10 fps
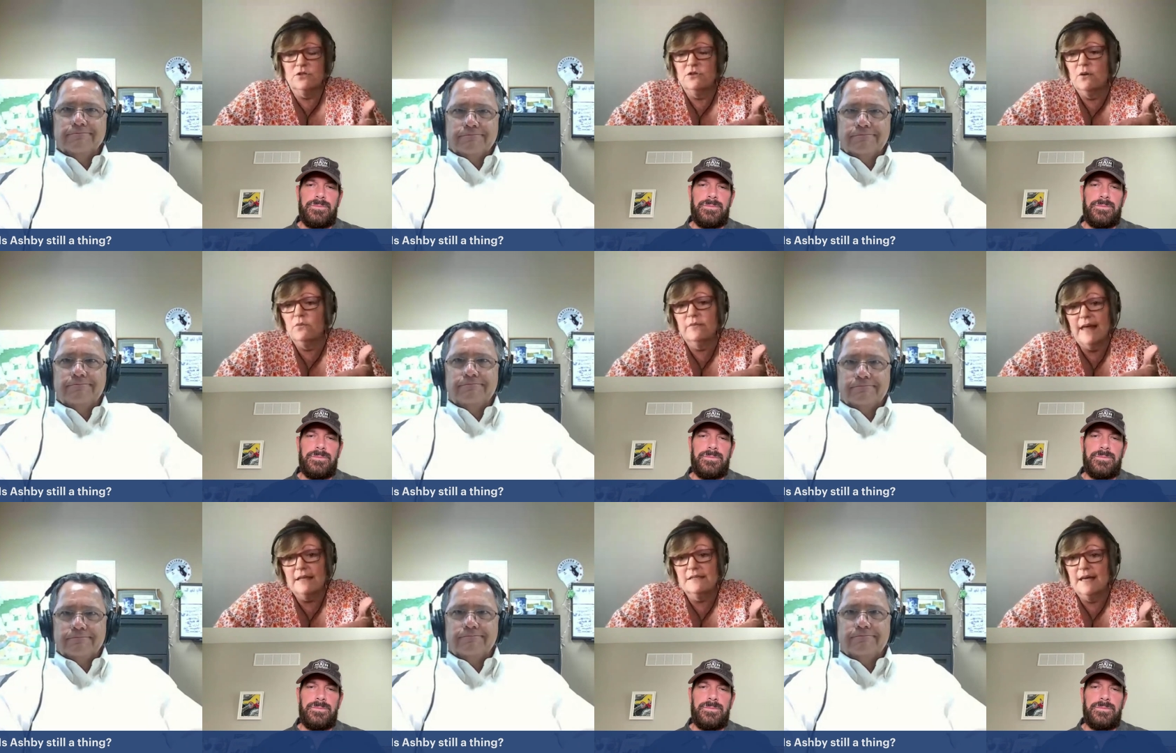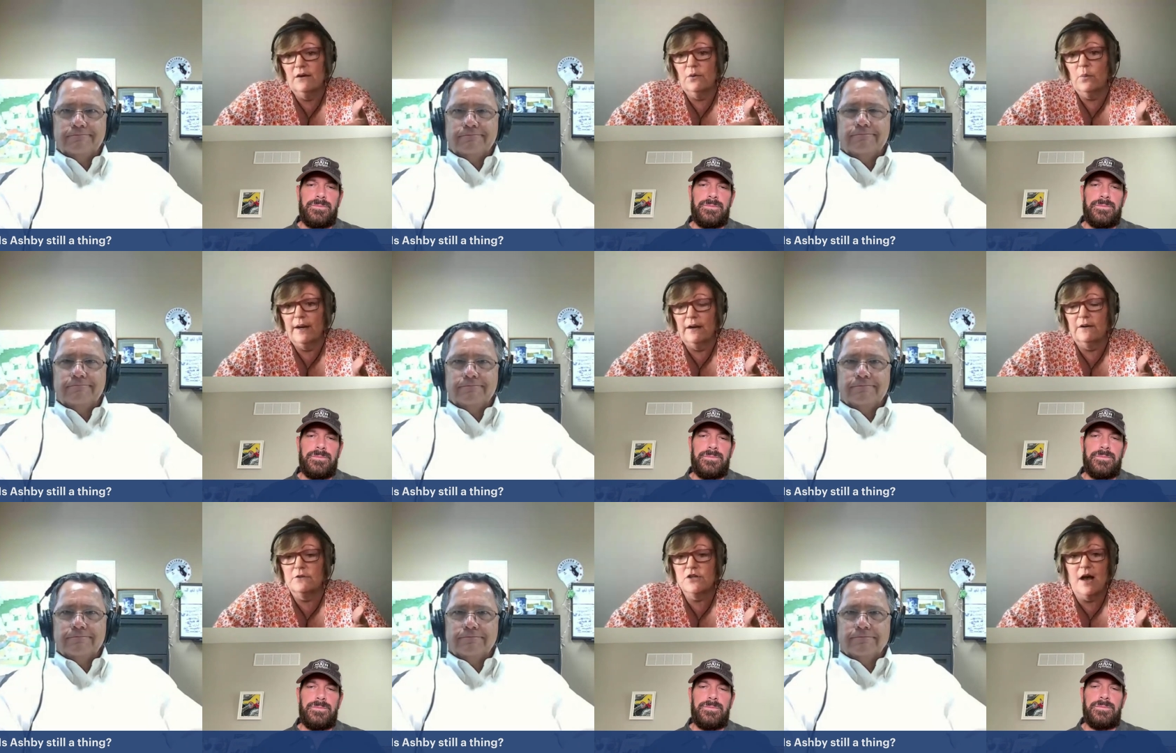Speaker 1: because you know that center
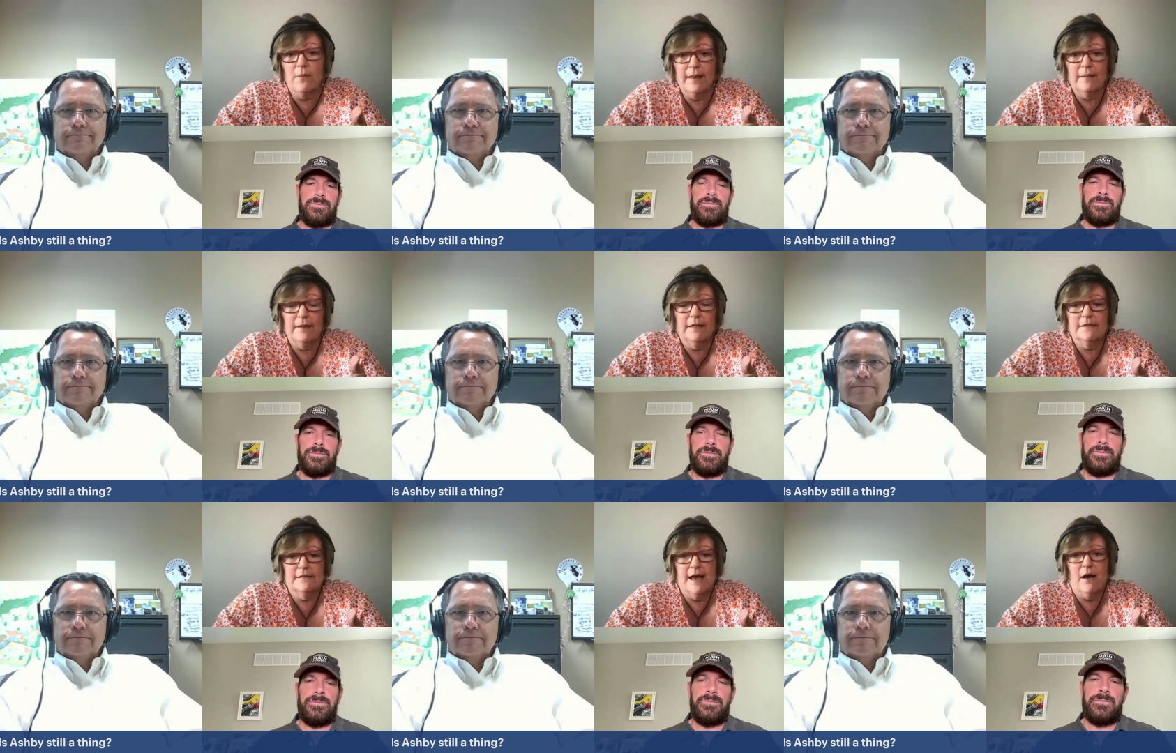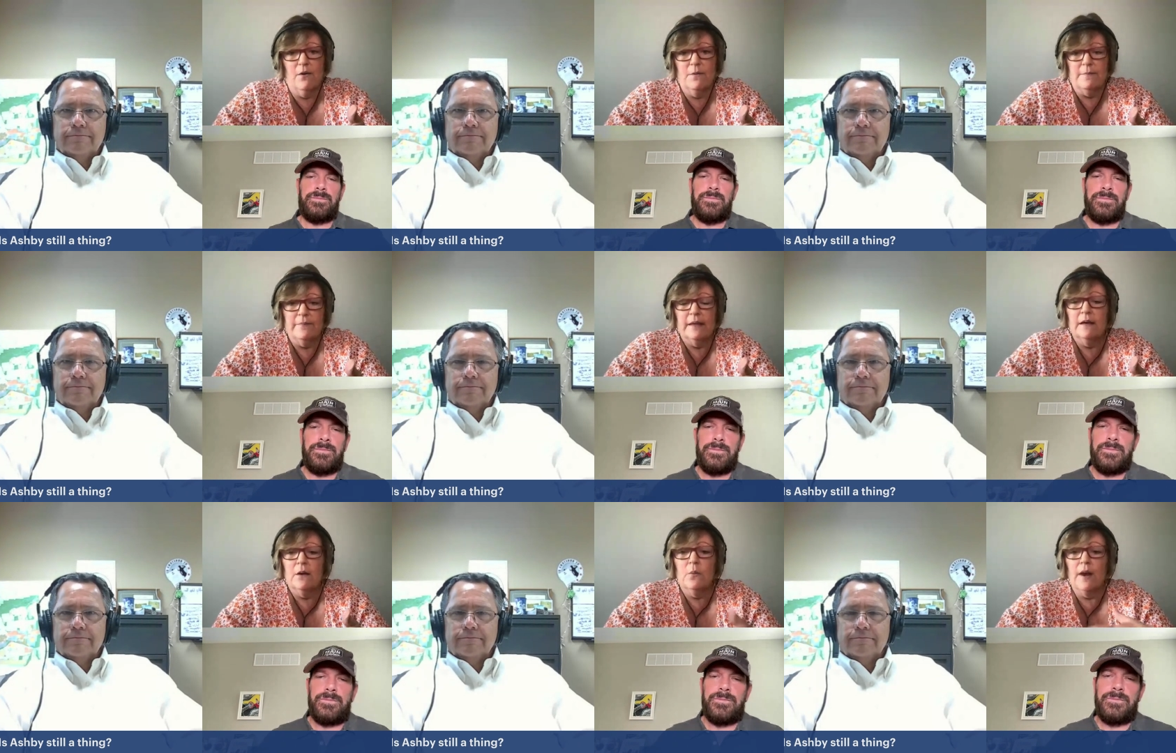where Chow Baby is now.
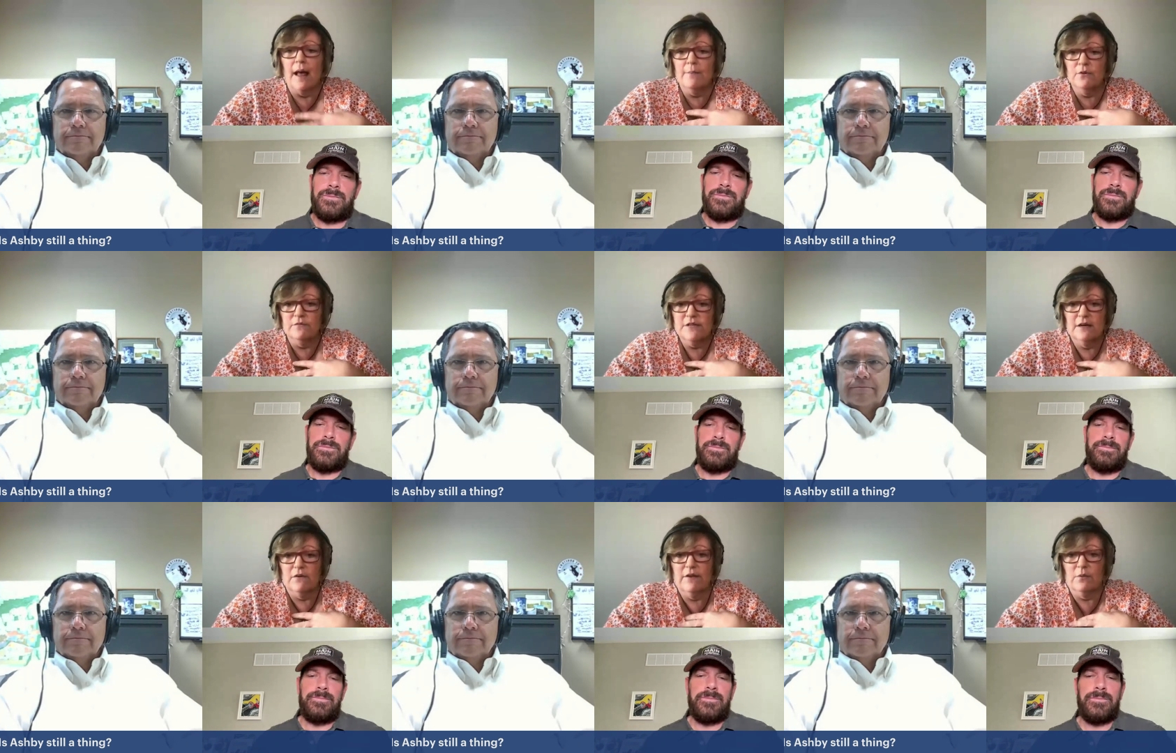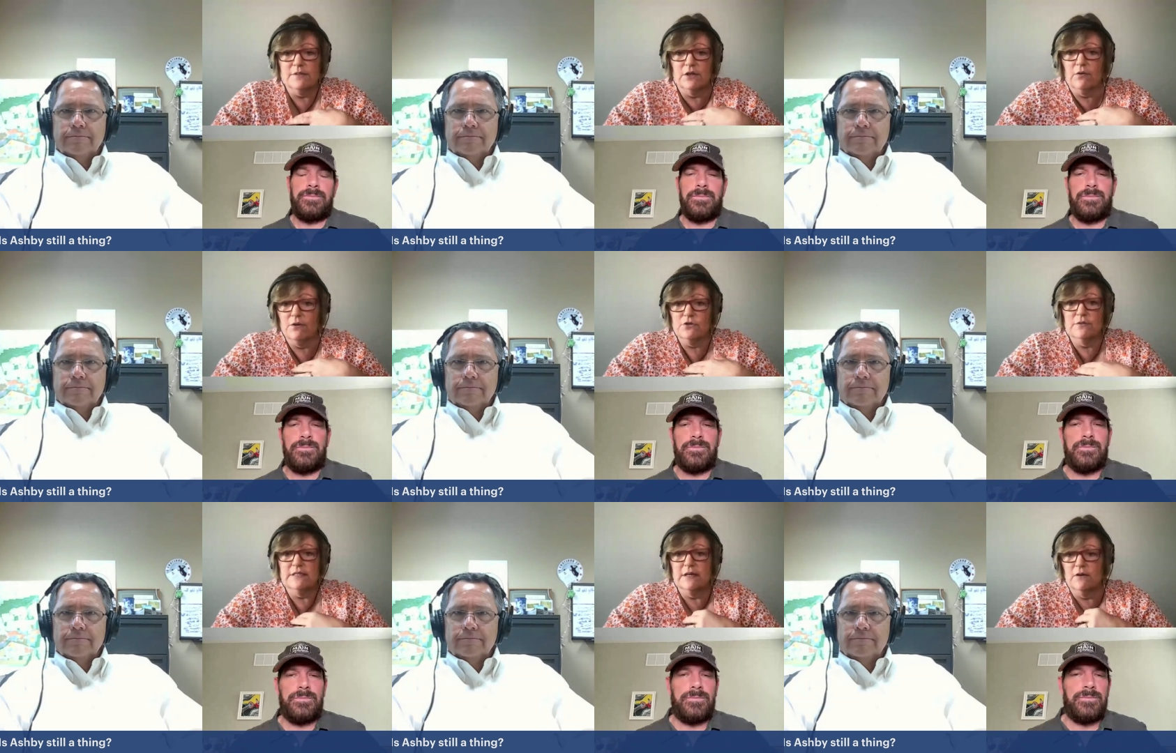When I mm-hmm. moved here, there was a
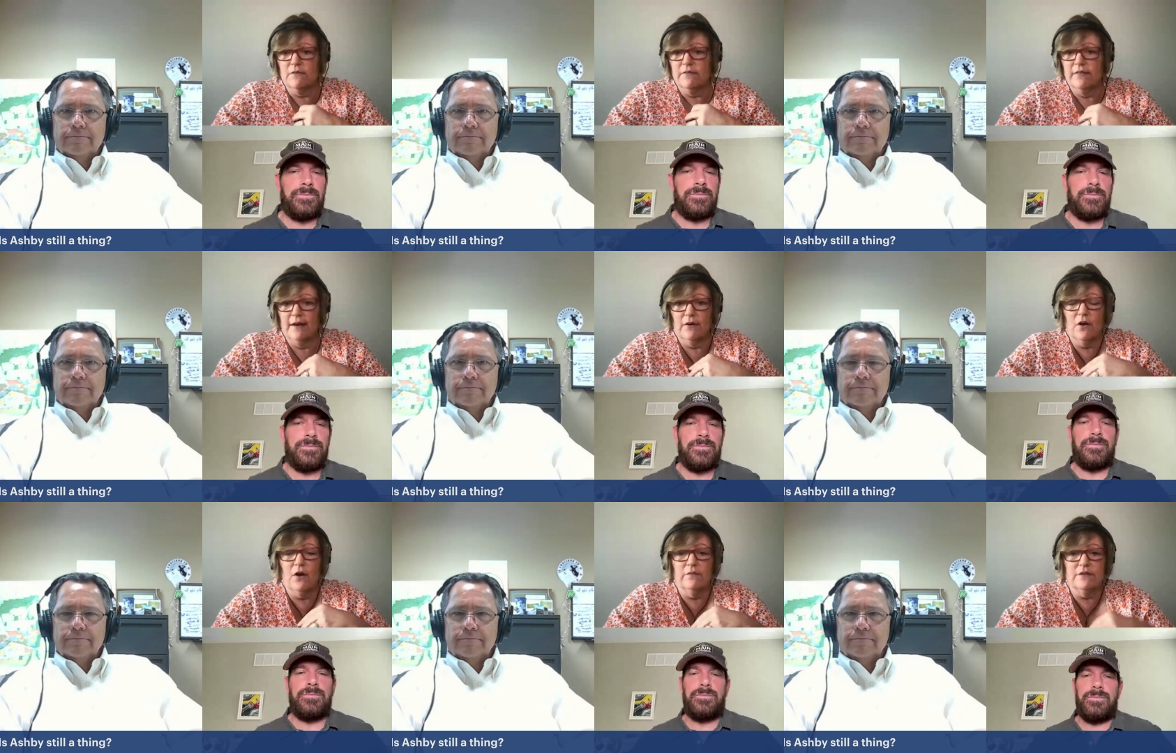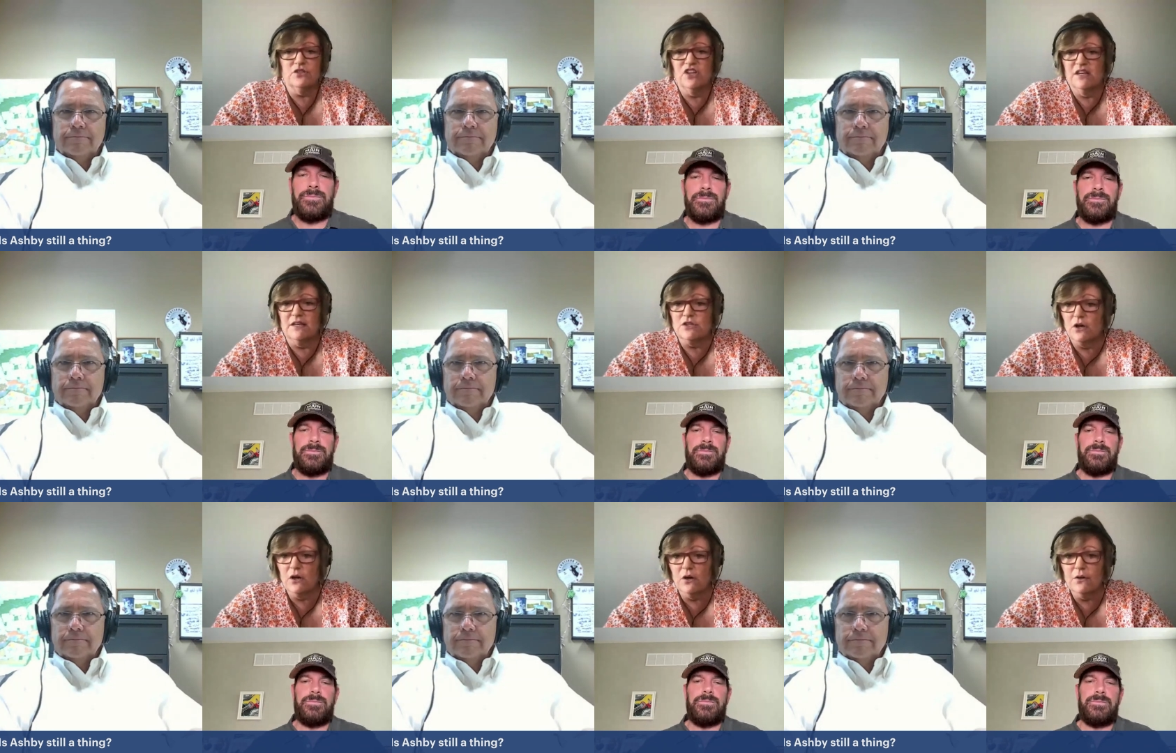grocery store there called the Jitney
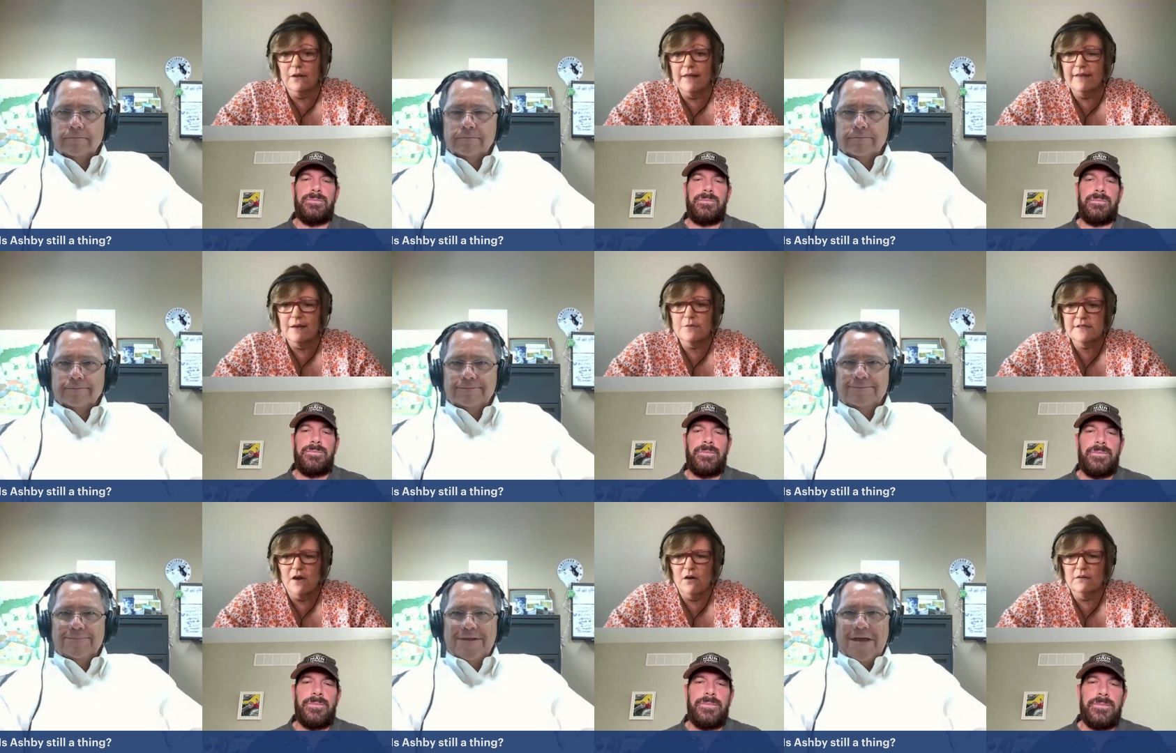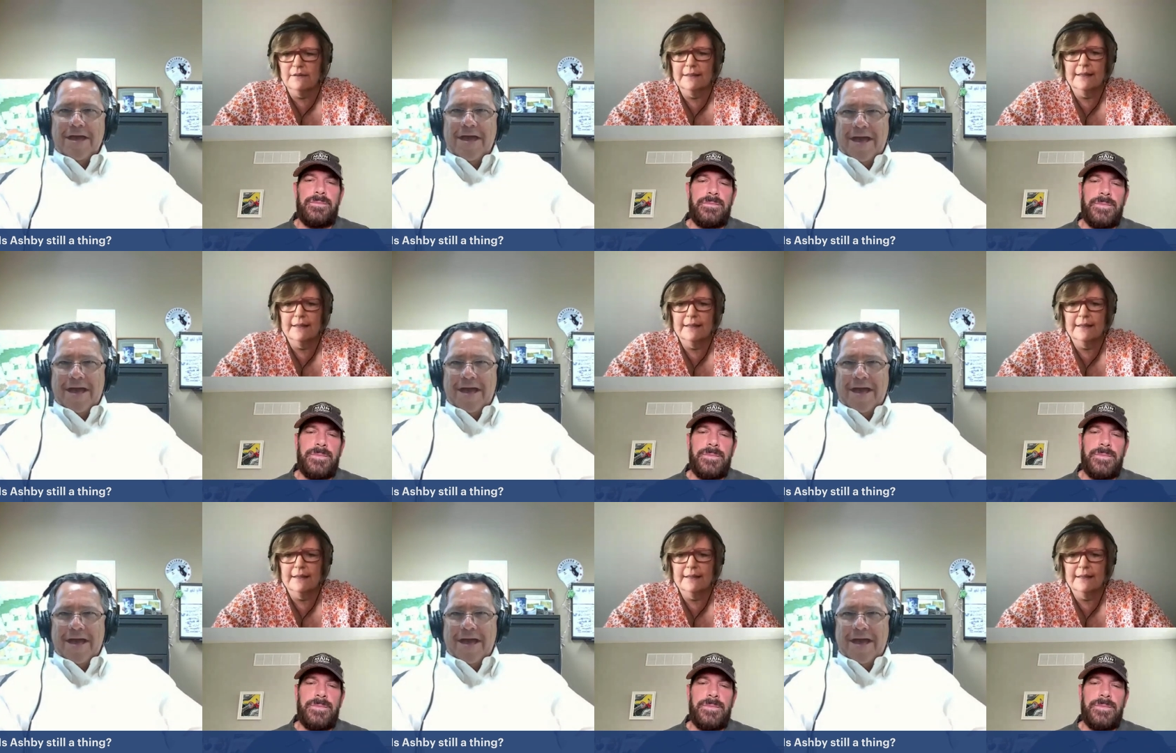Jungle, I think it was called.